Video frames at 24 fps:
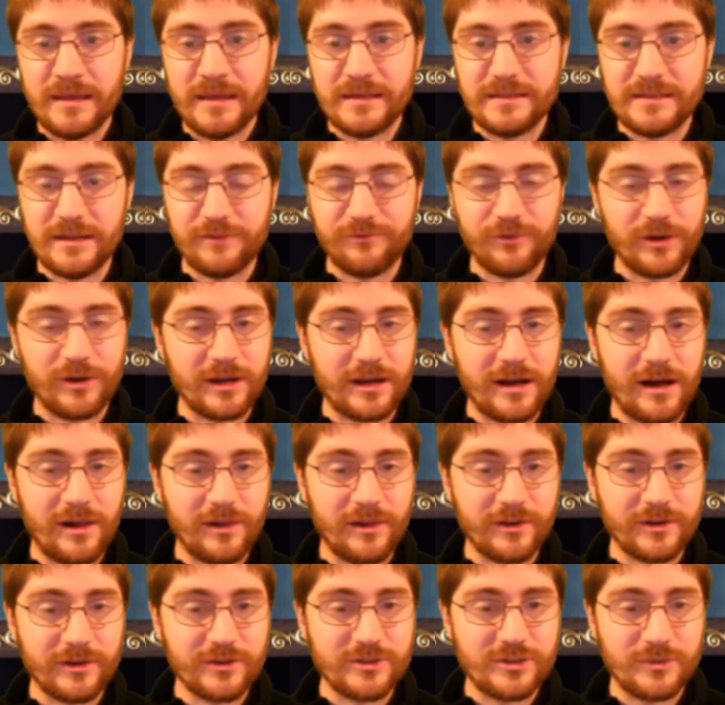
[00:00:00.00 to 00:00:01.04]
Different
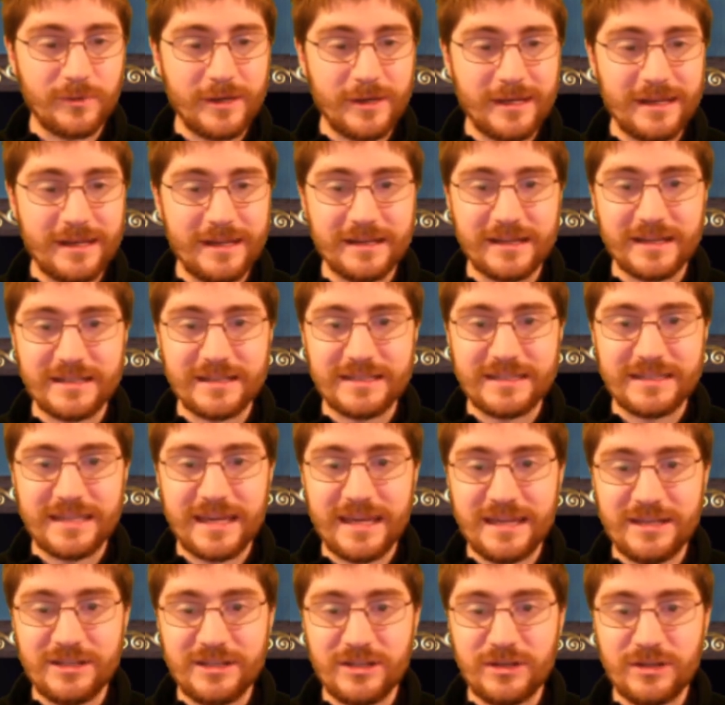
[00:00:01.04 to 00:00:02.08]
colors. Sweden
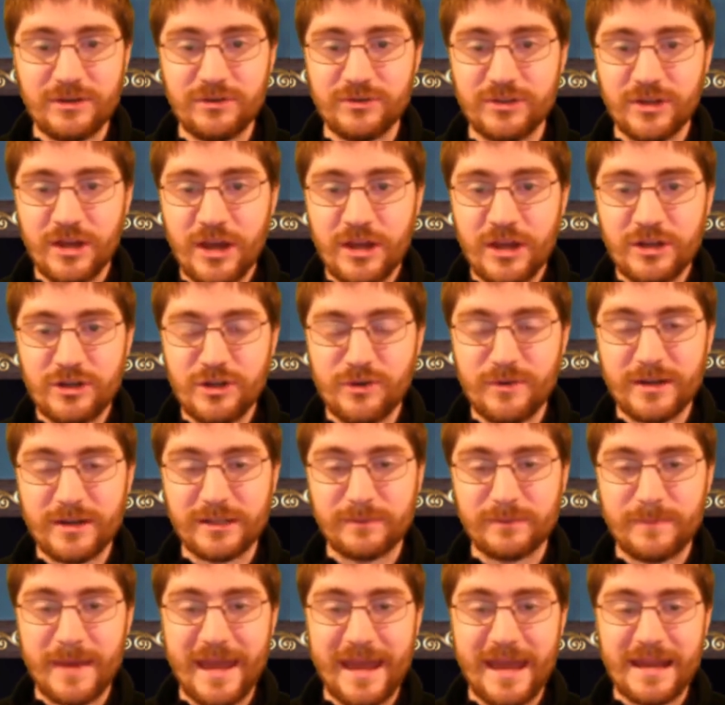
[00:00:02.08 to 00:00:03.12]
continues to
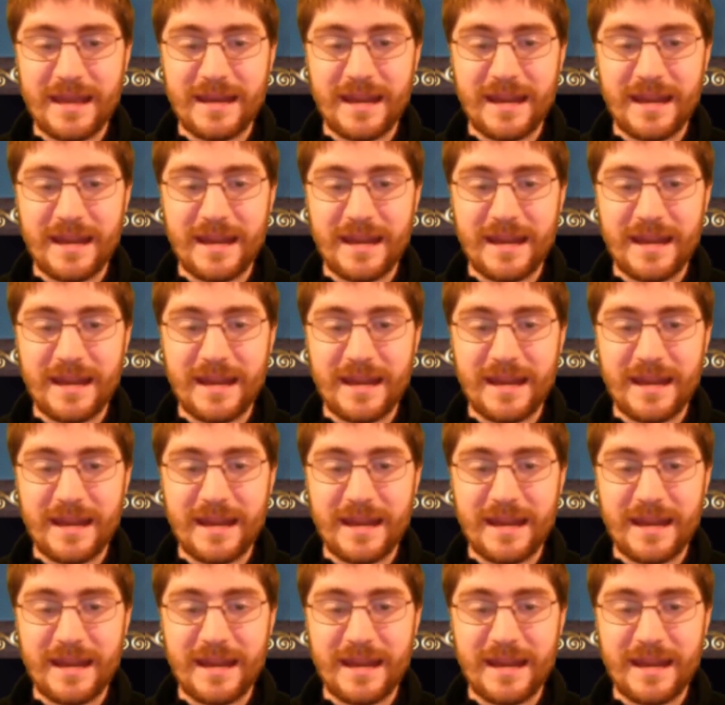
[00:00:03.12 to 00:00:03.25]
expand,